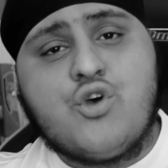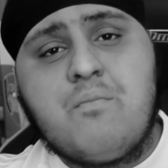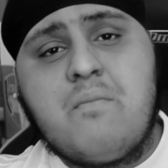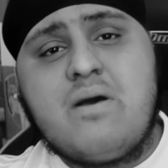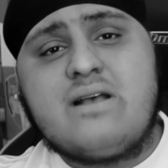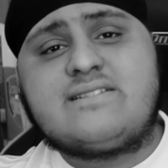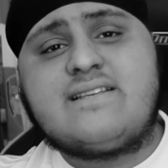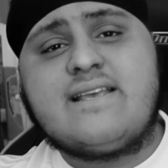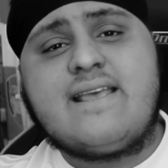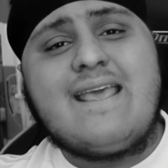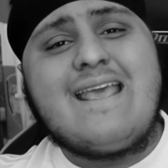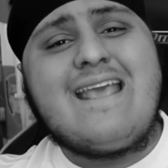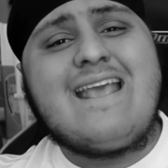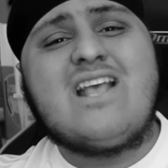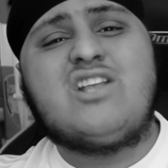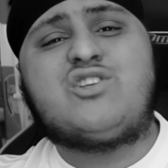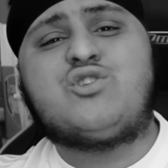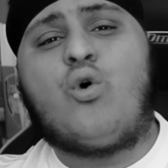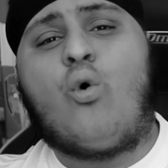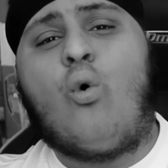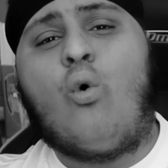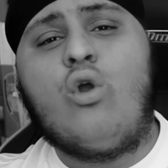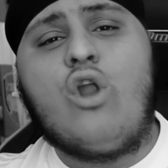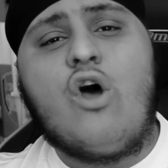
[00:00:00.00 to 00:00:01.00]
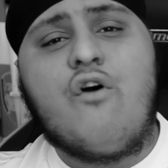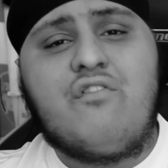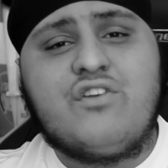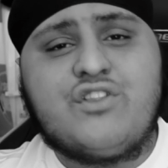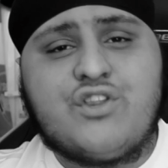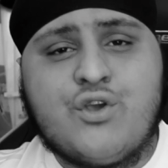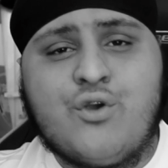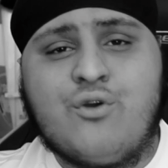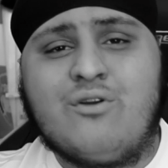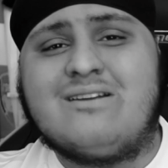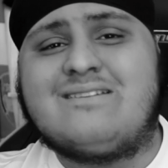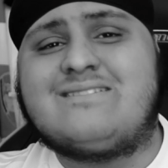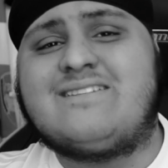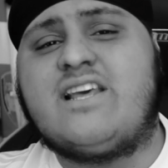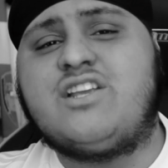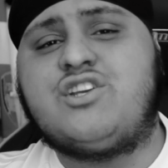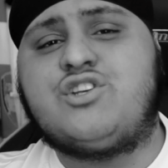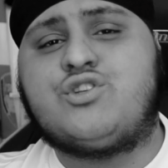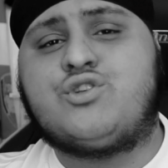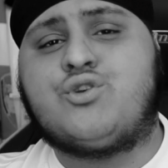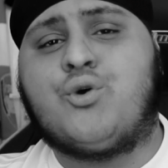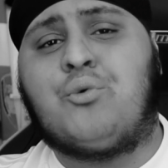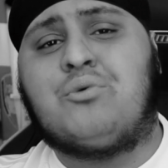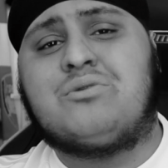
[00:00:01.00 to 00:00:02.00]
Mesut, it is all over to you. The stage
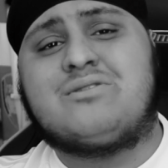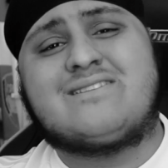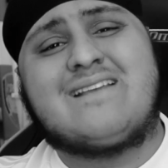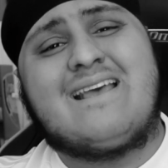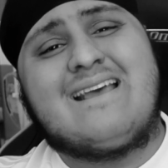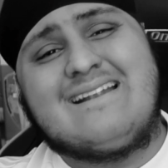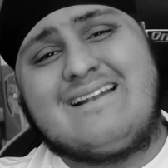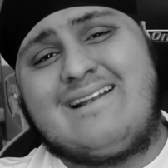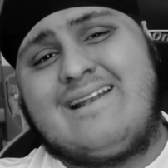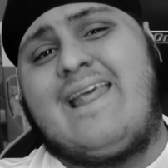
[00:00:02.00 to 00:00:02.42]
is yours.